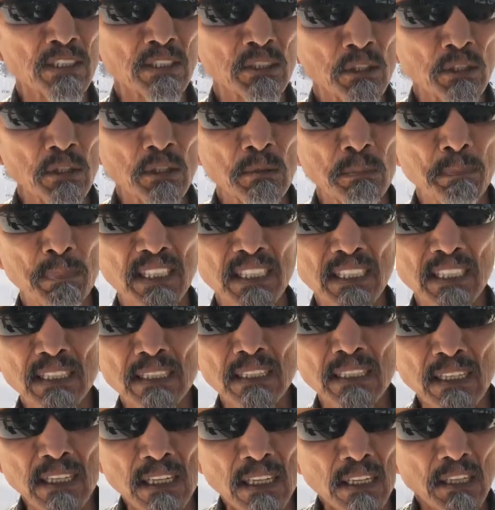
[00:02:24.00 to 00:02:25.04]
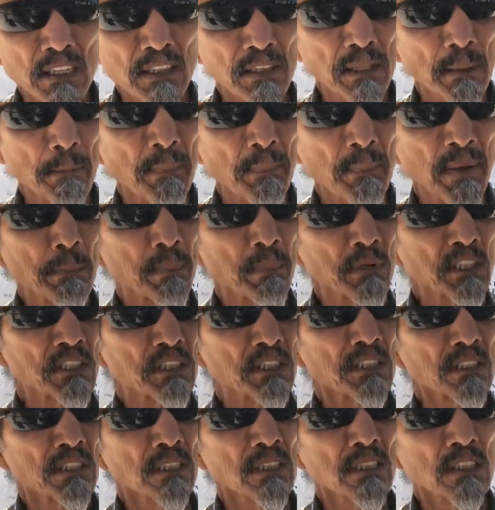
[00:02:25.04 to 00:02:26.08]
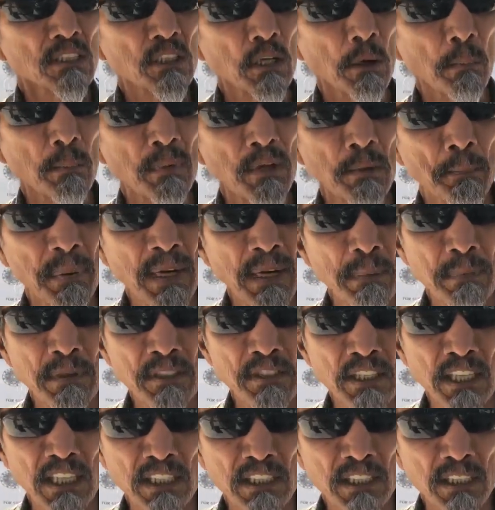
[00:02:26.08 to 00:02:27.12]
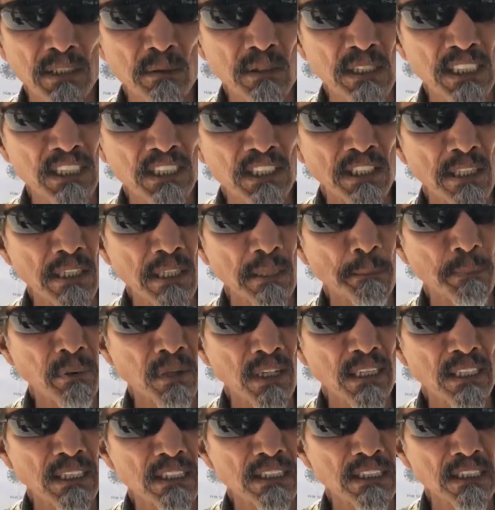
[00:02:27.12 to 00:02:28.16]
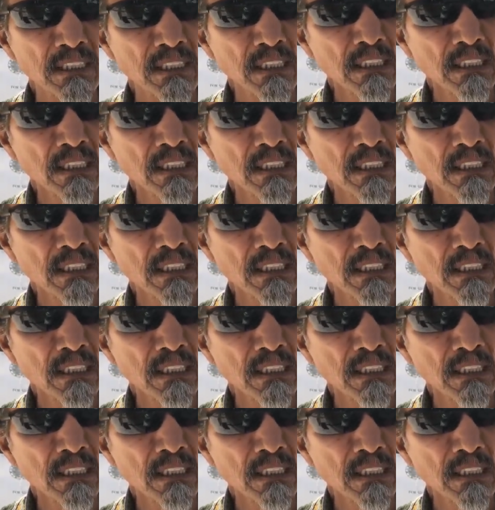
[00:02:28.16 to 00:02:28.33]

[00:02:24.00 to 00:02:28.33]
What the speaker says: 2B, the papers, show me your paper section, is still in place.